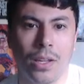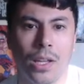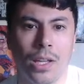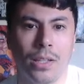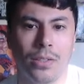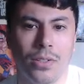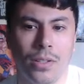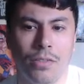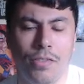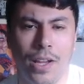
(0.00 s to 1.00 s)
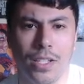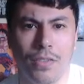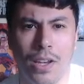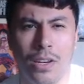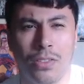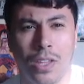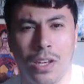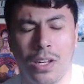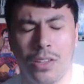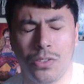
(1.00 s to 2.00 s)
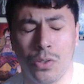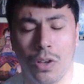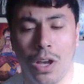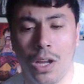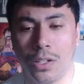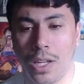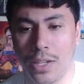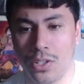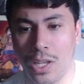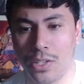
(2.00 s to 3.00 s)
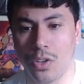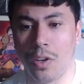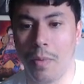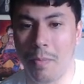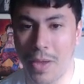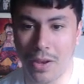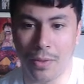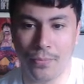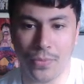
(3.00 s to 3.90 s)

And in fact, if any sort of card actually has gone a bit better,